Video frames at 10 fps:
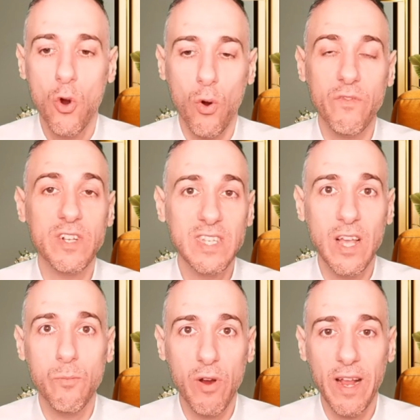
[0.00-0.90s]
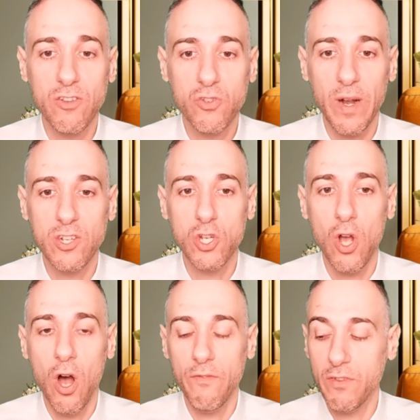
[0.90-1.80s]
or even a sell breakout strategy
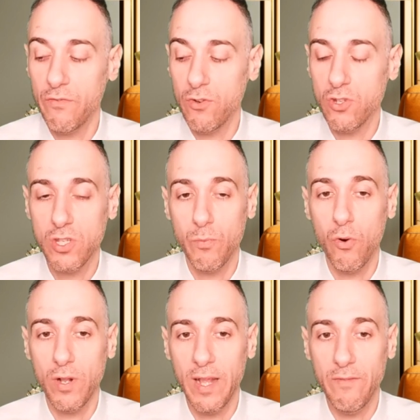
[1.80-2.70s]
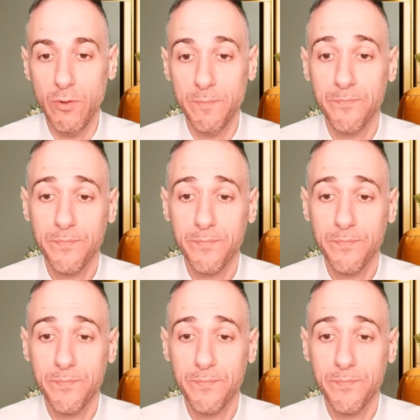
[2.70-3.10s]
off the first support level.